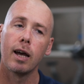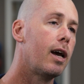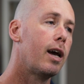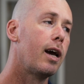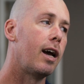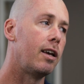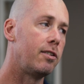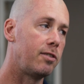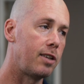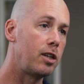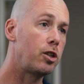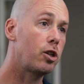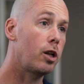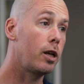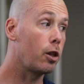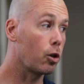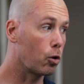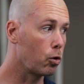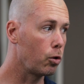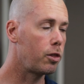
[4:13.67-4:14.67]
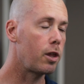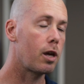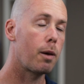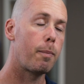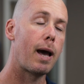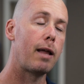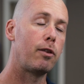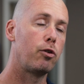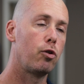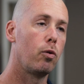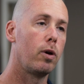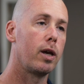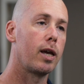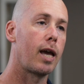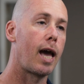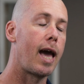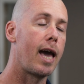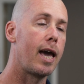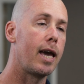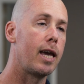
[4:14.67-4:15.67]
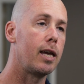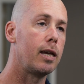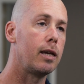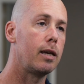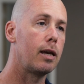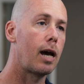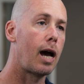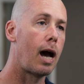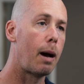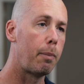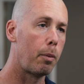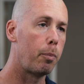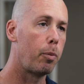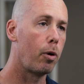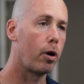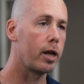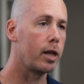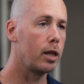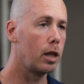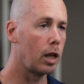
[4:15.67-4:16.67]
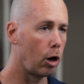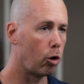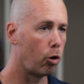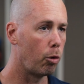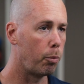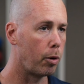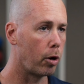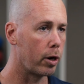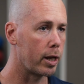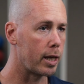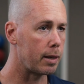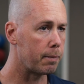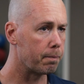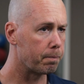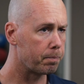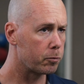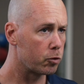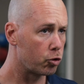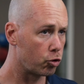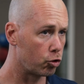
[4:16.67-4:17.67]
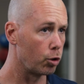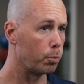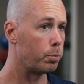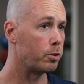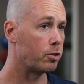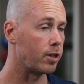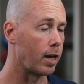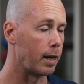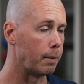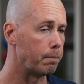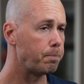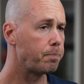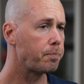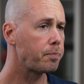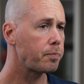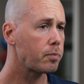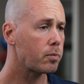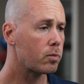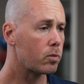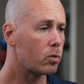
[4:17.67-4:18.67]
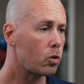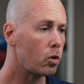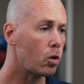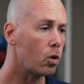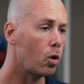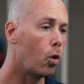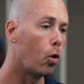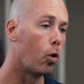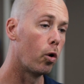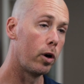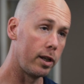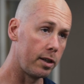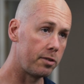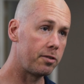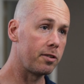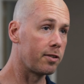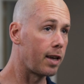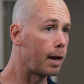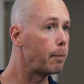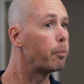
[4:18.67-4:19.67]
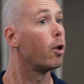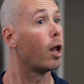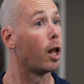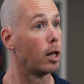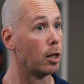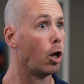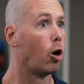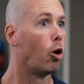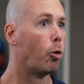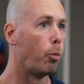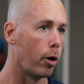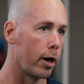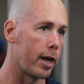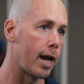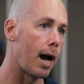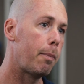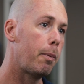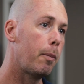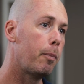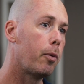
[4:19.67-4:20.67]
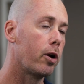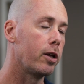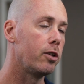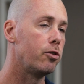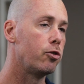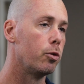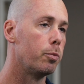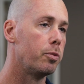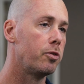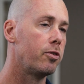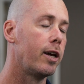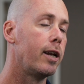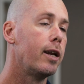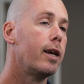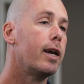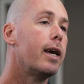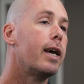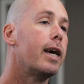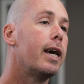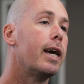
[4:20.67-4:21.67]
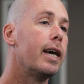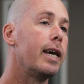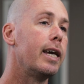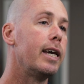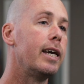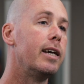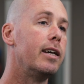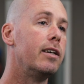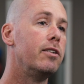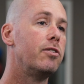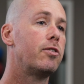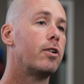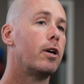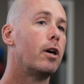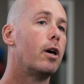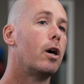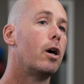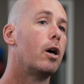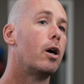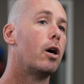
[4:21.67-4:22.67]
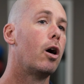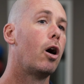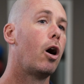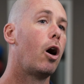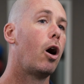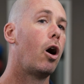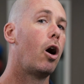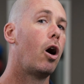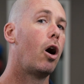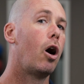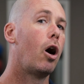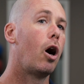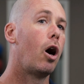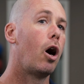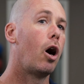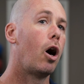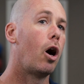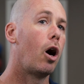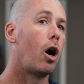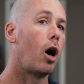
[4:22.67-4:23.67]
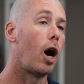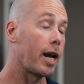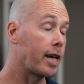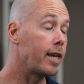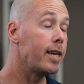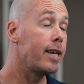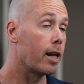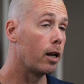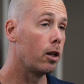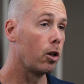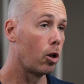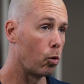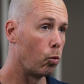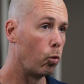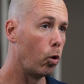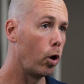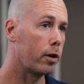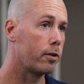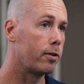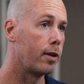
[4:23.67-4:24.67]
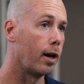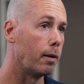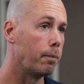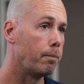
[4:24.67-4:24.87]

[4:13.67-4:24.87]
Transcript: essentially, the good thing about doing a upper body, lower body superset, or in this example, a lower body, upper body superset, is I can get a lot of work done.